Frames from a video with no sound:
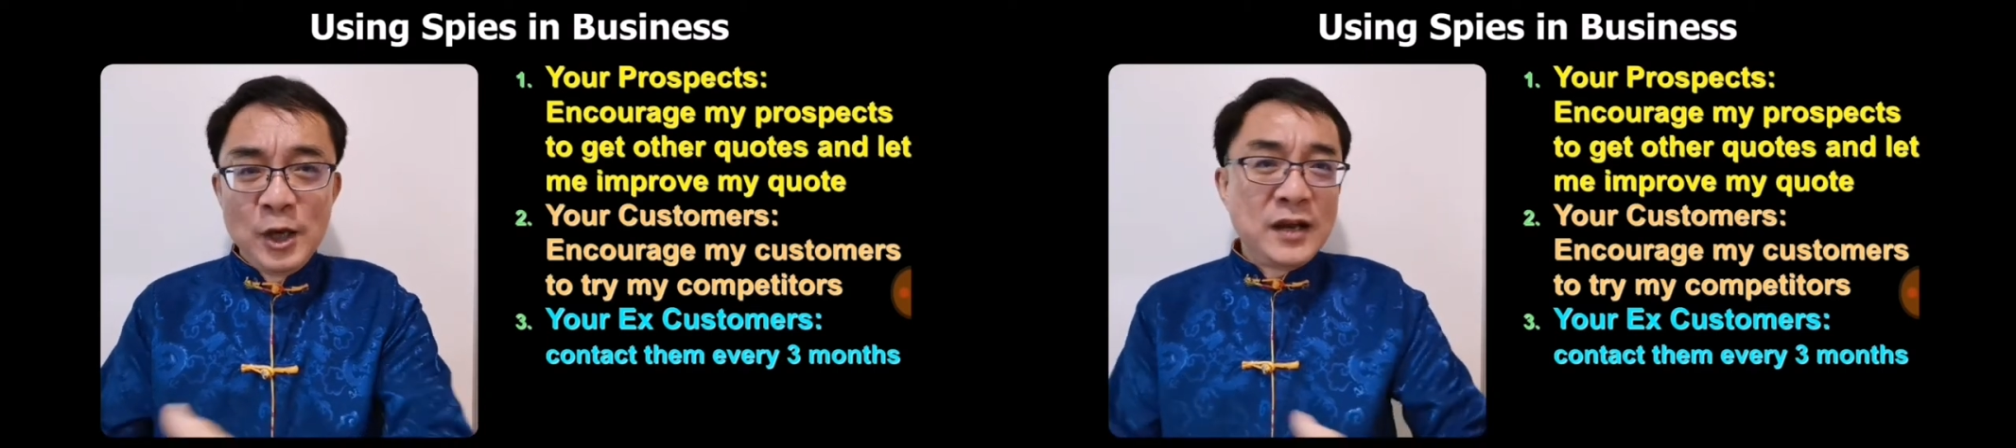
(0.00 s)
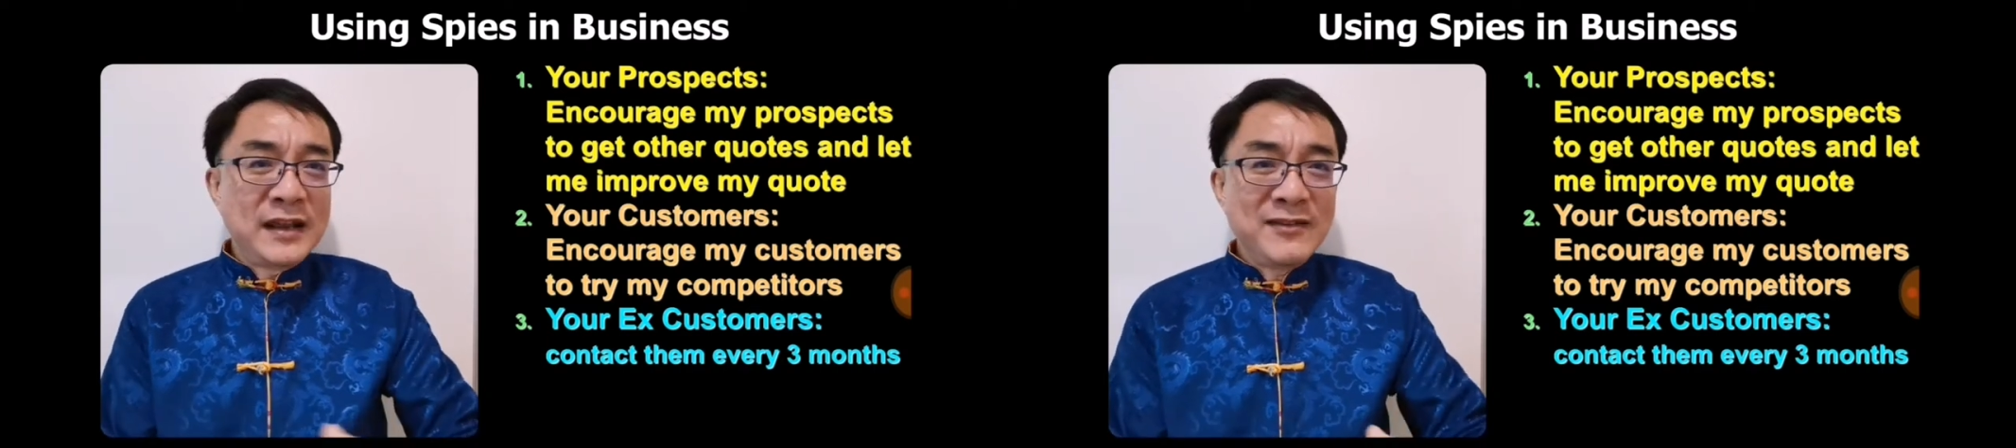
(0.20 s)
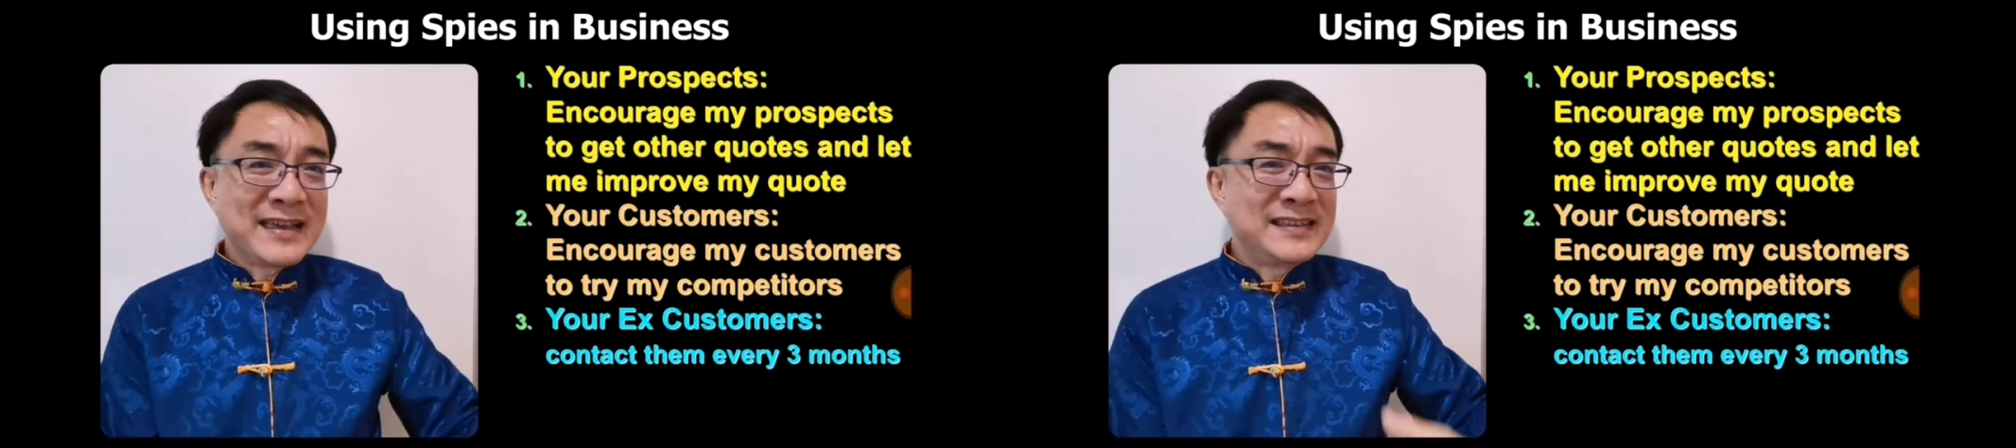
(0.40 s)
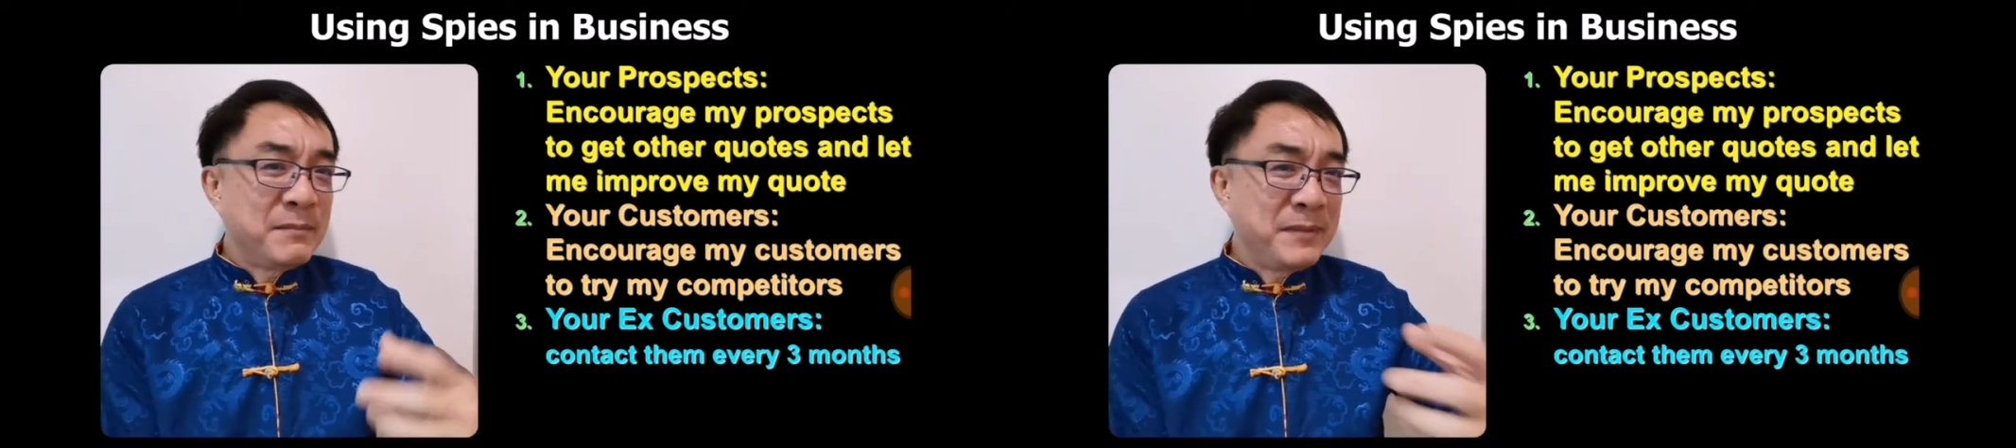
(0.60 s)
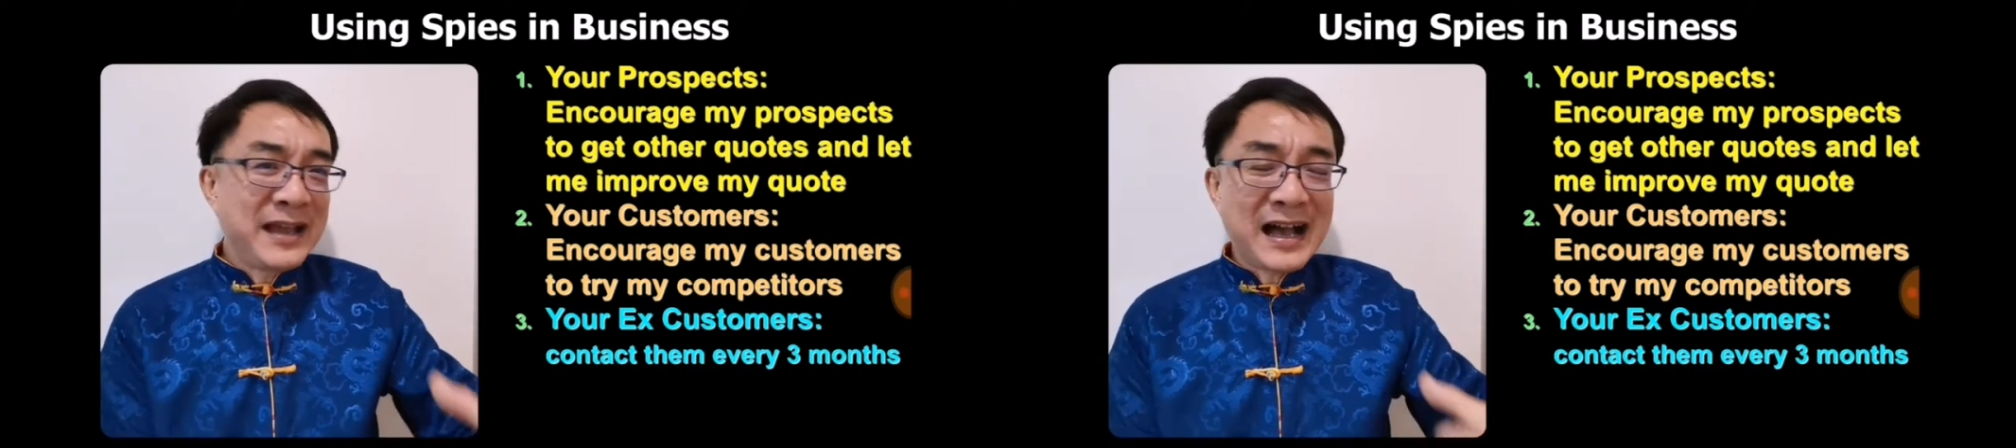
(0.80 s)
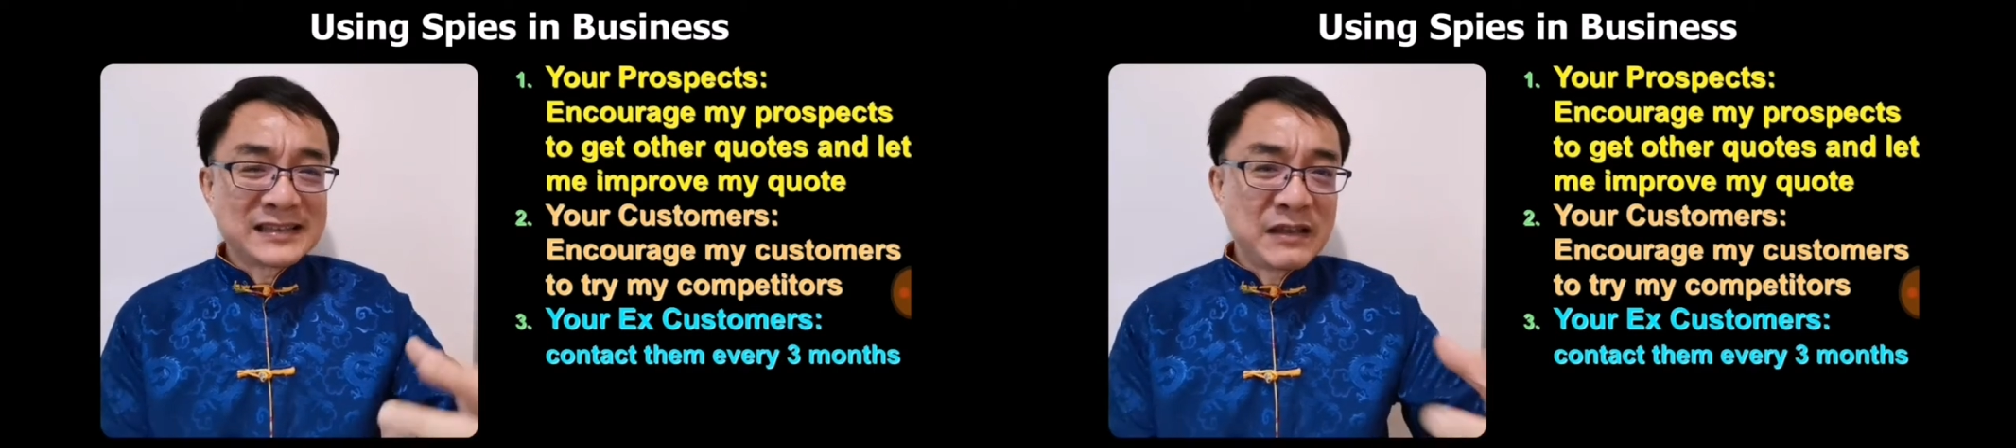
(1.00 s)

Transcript: And then you can simply ask the